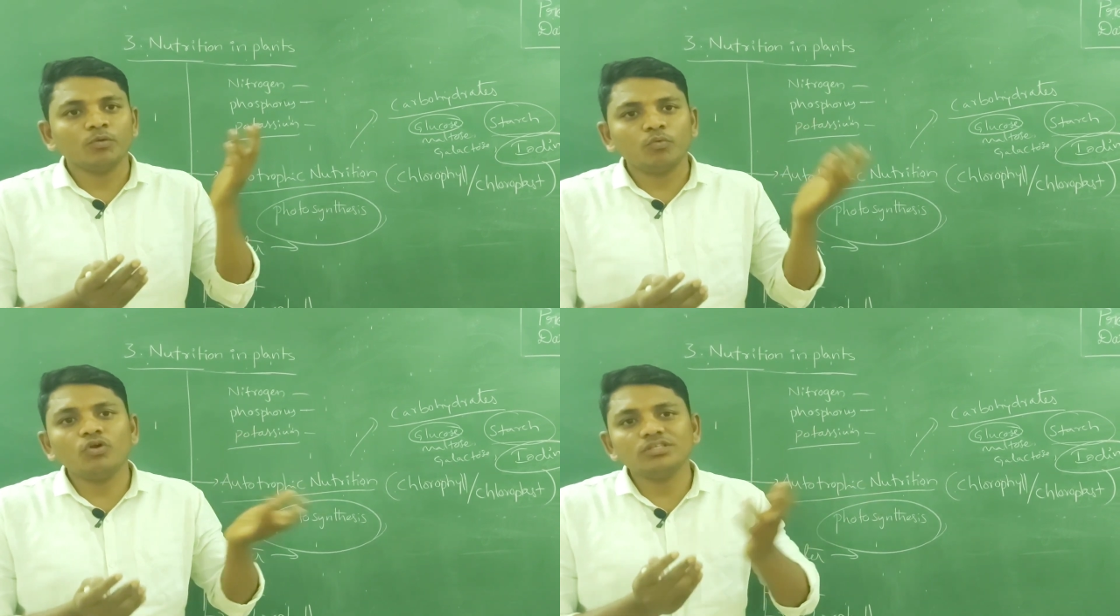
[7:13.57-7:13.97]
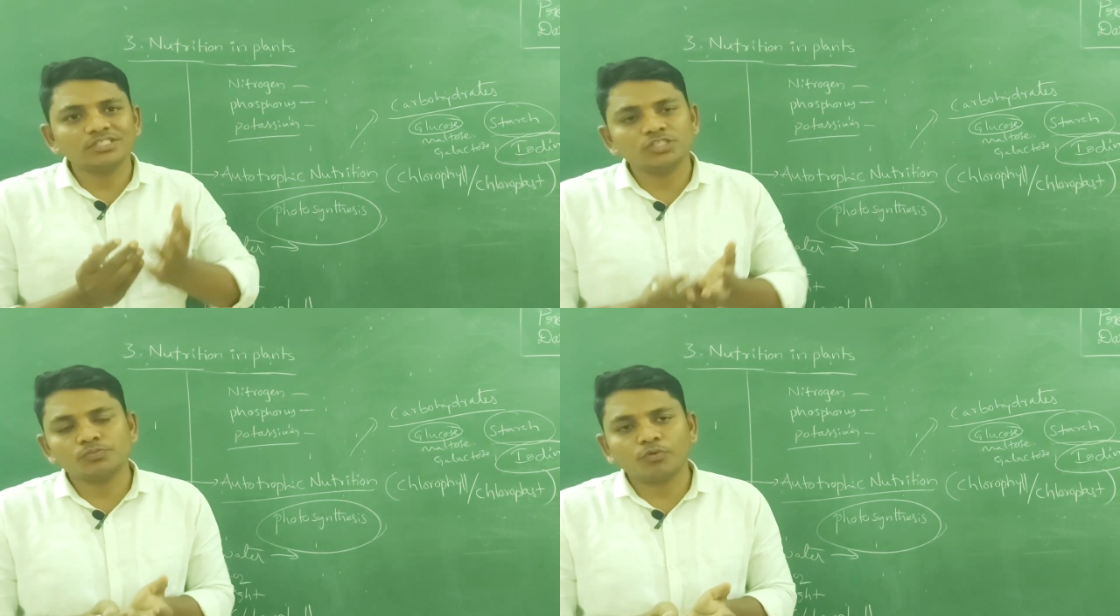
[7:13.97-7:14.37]

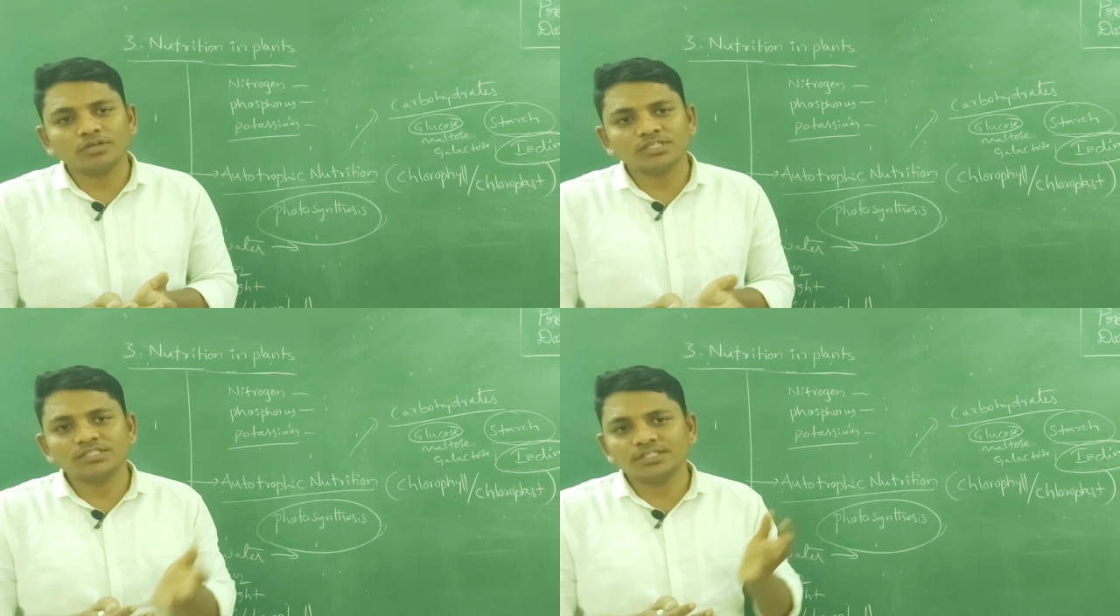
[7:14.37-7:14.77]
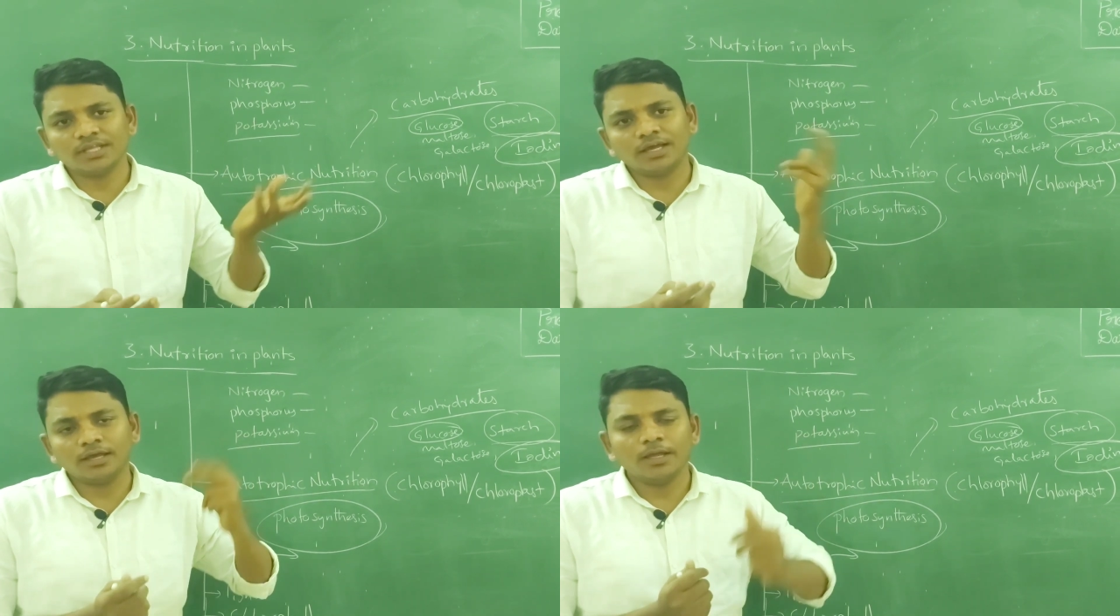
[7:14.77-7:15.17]
photosynthesis process in
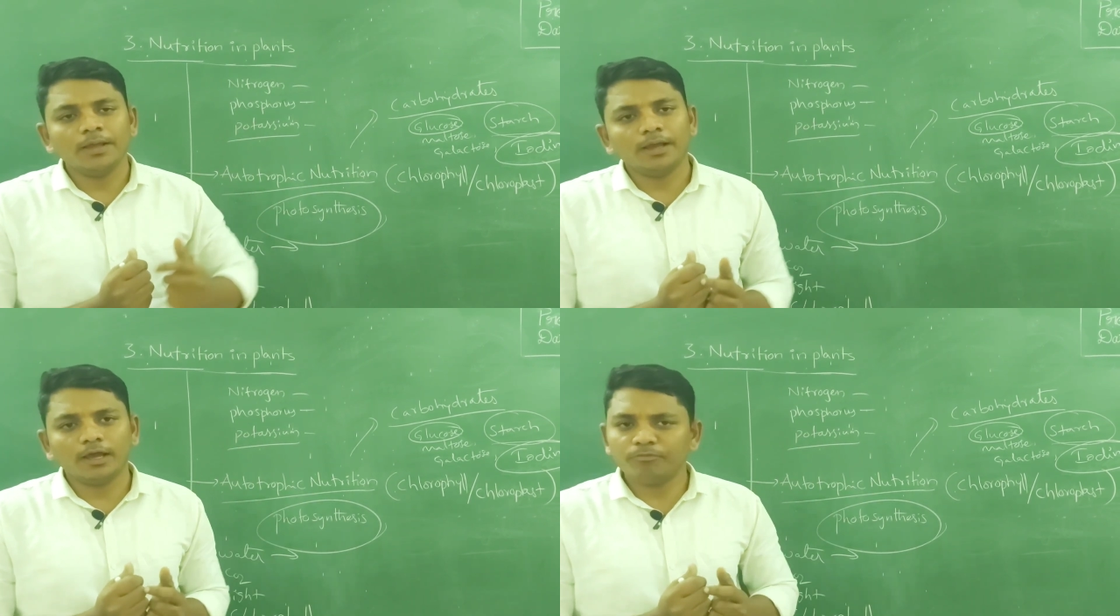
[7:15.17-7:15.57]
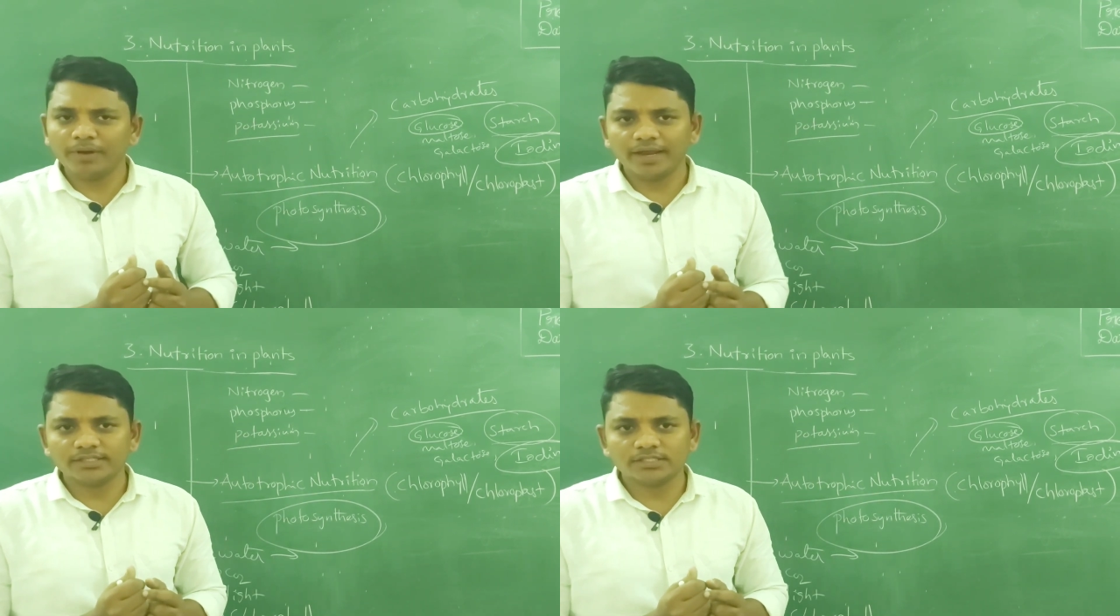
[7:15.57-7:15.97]
the
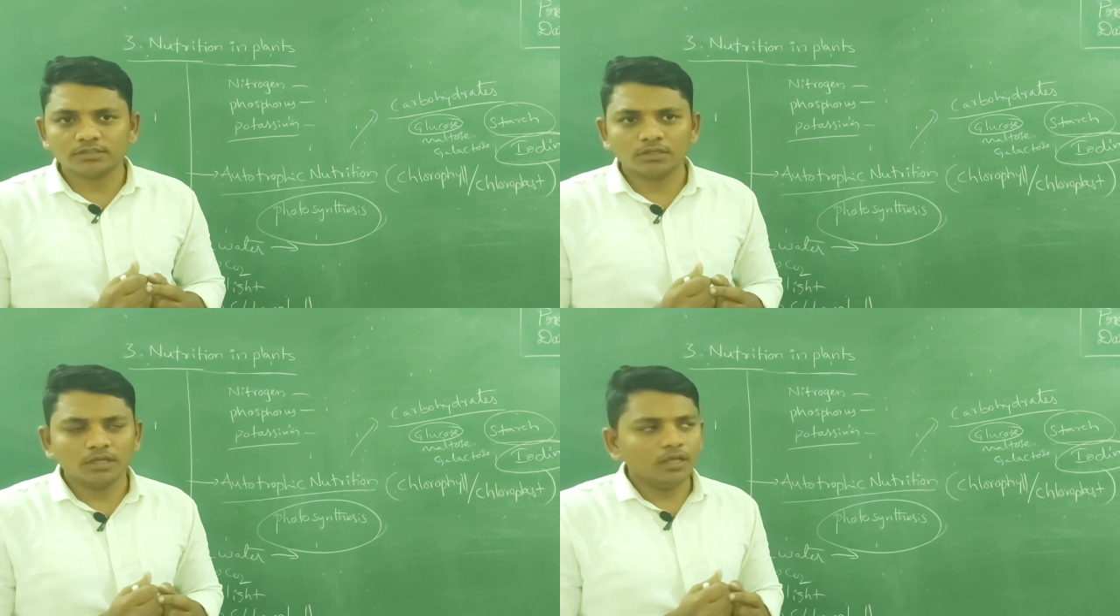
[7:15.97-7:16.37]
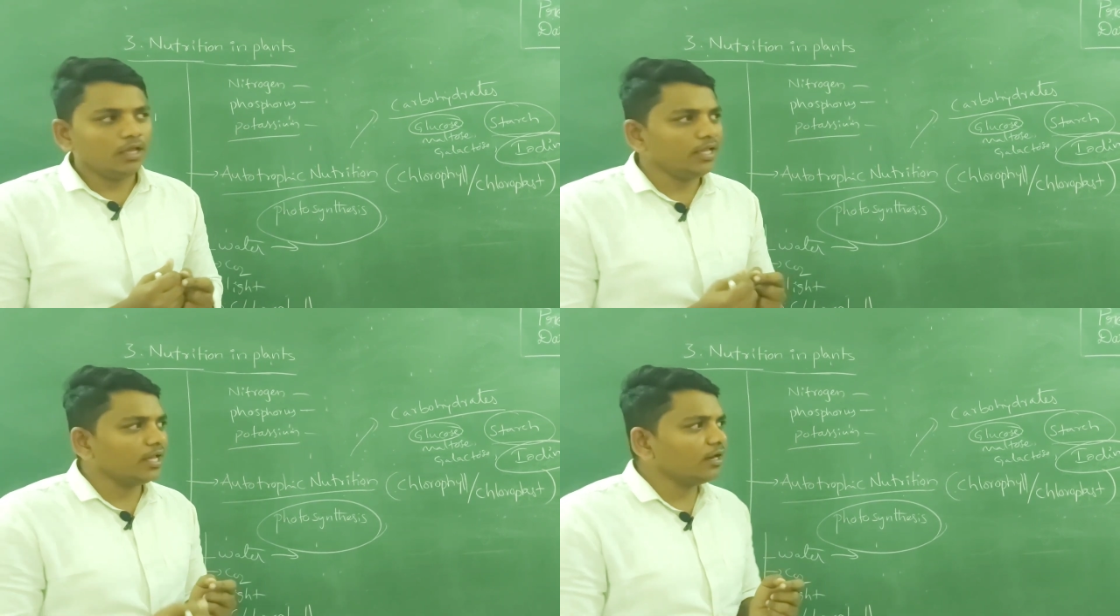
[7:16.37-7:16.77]
plants.
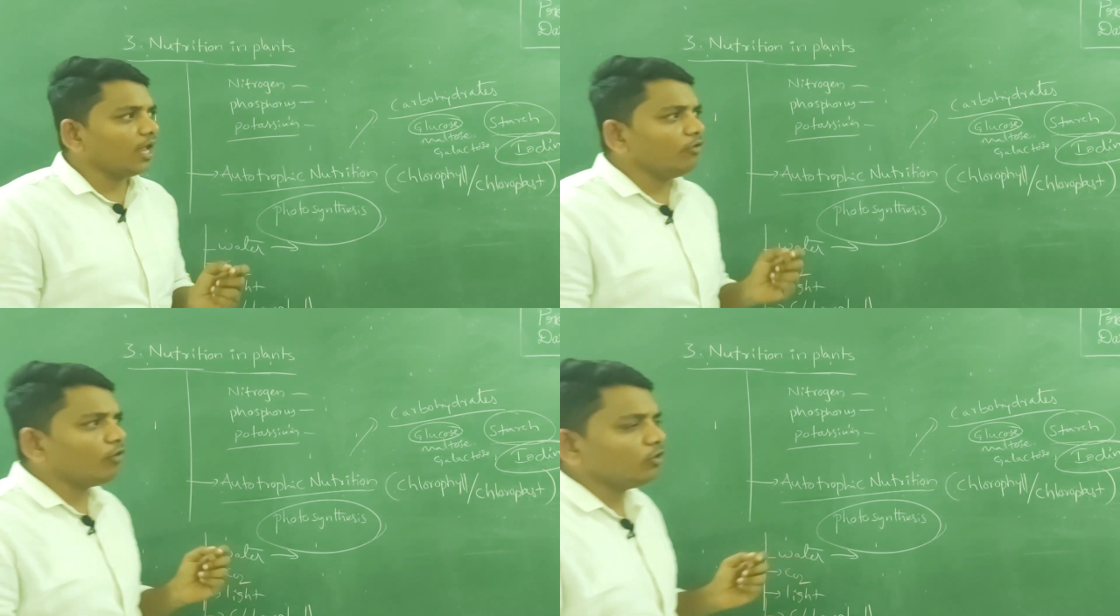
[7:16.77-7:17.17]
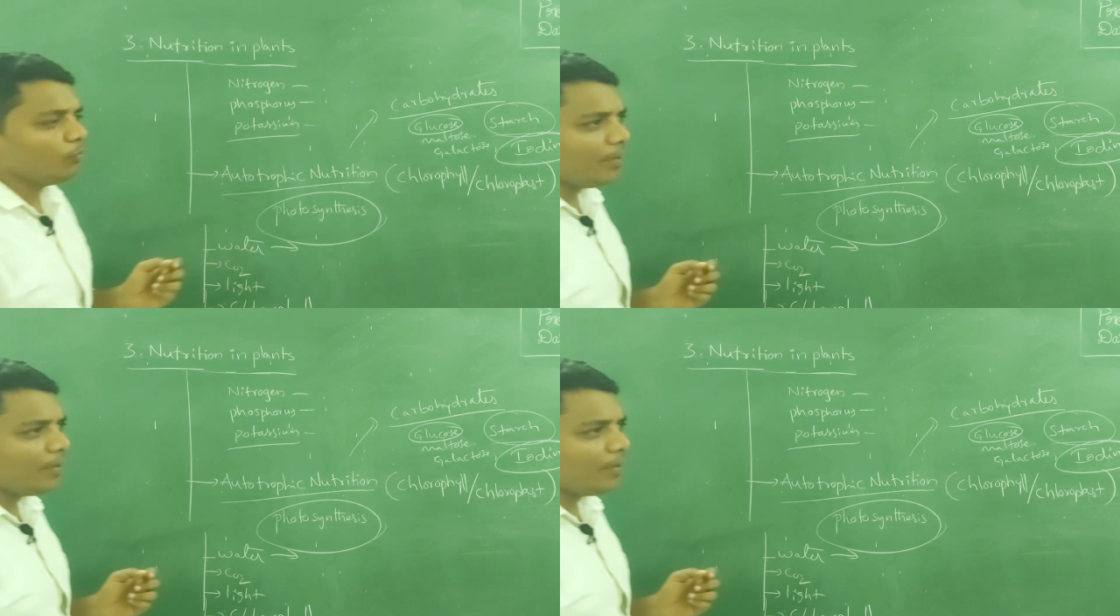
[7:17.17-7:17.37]
Here I want to